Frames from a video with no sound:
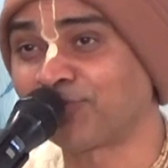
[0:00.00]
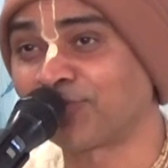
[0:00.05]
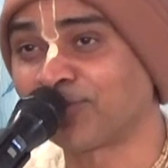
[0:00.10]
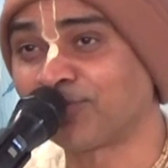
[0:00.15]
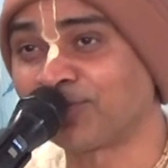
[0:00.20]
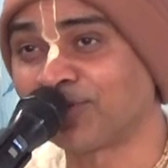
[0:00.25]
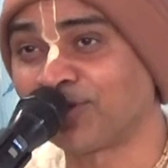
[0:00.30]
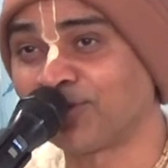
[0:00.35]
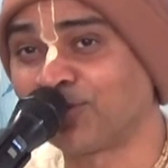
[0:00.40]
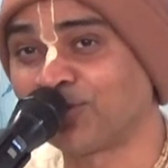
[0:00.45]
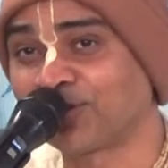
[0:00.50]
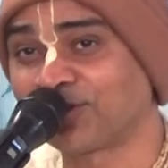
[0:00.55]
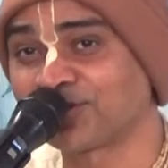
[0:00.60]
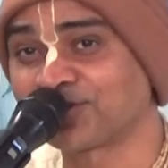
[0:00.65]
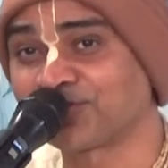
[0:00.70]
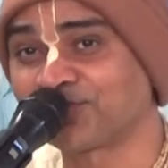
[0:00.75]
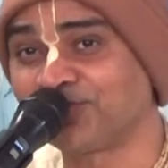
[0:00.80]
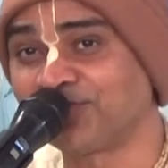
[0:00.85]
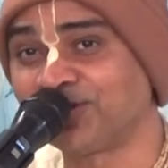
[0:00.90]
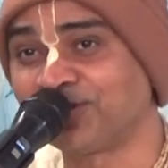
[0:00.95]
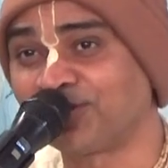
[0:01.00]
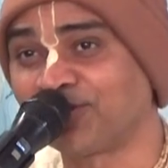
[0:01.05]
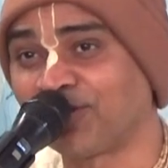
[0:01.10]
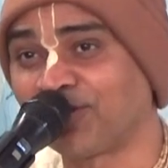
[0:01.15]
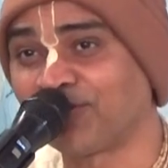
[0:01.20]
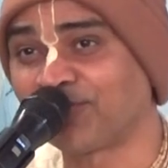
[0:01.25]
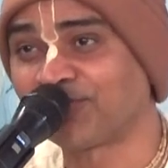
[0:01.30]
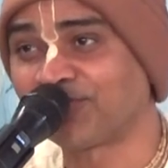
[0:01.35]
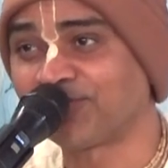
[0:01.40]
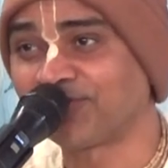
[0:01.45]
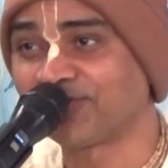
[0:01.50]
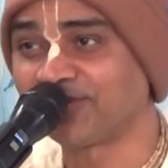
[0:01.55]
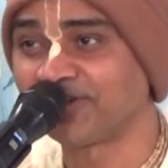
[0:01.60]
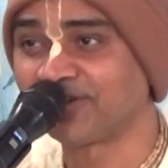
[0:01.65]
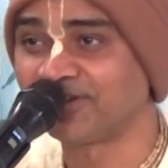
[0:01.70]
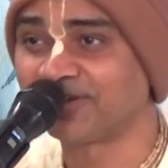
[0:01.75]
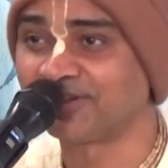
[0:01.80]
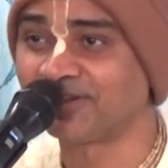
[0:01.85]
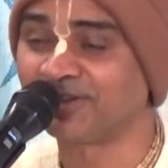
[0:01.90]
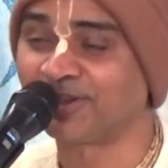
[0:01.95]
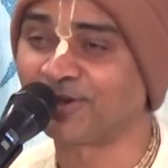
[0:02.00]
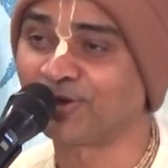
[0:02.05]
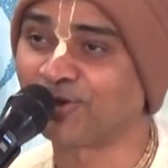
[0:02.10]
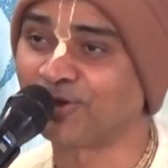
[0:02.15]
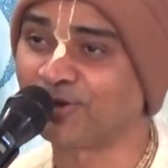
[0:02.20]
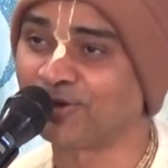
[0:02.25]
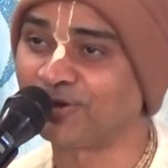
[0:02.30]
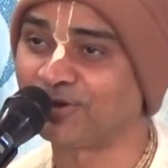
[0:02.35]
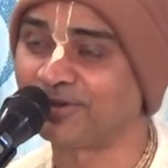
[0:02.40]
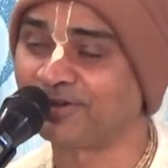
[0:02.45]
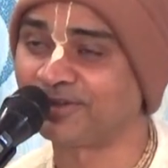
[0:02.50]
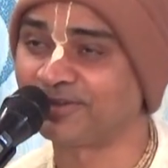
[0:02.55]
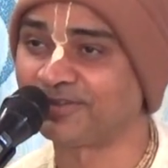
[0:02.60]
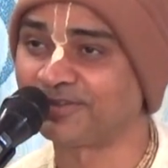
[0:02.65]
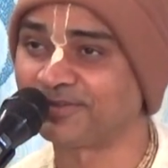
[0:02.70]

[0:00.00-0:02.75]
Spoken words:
from the lotus feet of the Lord.